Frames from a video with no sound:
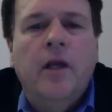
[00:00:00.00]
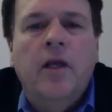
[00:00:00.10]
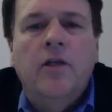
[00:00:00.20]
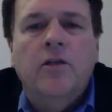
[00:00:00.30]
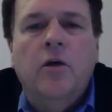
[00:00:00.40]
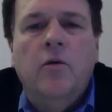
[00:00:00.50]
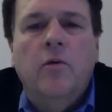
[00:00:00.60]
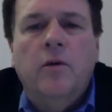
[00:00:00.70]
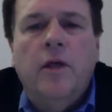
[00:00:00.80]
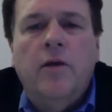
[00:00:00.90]
So
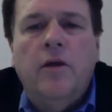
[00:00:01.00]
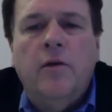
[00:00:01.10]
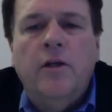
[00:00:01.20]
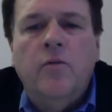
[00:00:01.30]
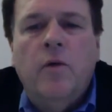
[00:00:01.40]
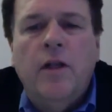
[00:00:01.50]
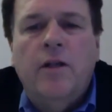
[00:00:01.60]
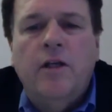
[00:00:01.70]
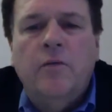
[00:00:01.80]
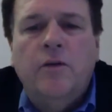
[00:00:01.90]
there is one of the
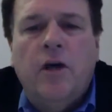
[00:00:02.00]
things when we talk